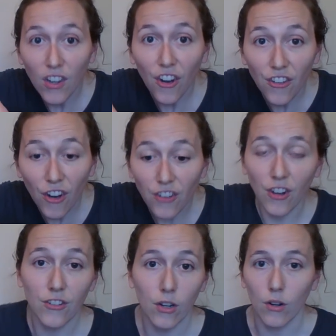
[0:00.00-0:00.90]
turn,
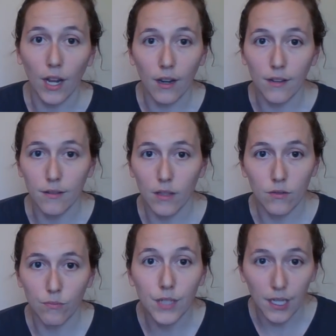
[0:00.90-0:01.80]
and
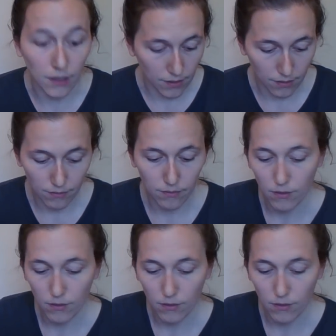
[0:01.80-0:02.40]
it's ridiculous.